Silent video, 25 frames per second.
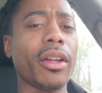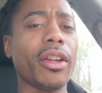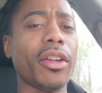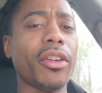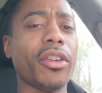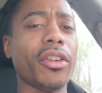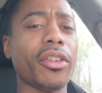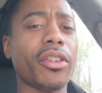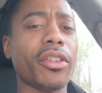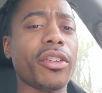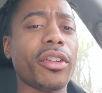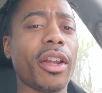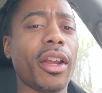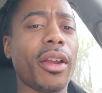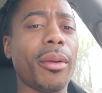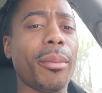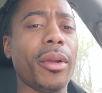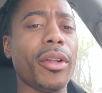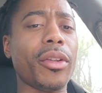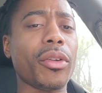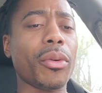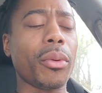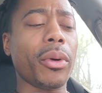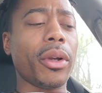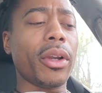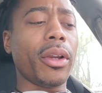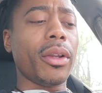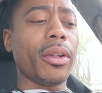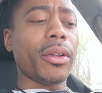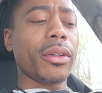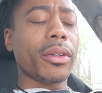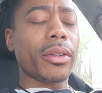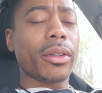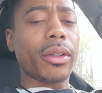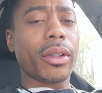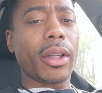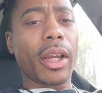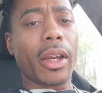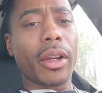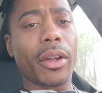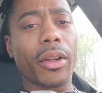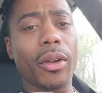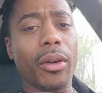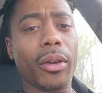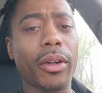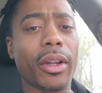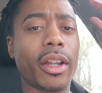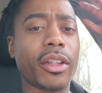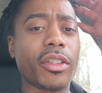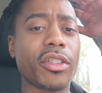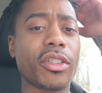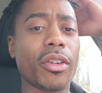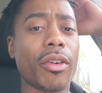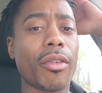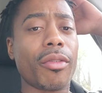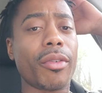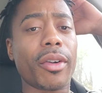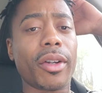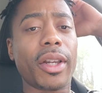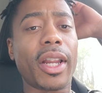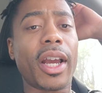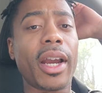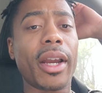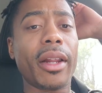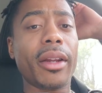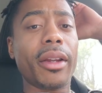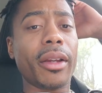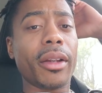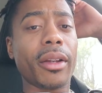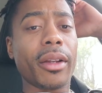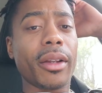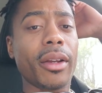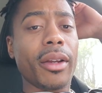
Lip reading: they just stay between, like, that silver lining.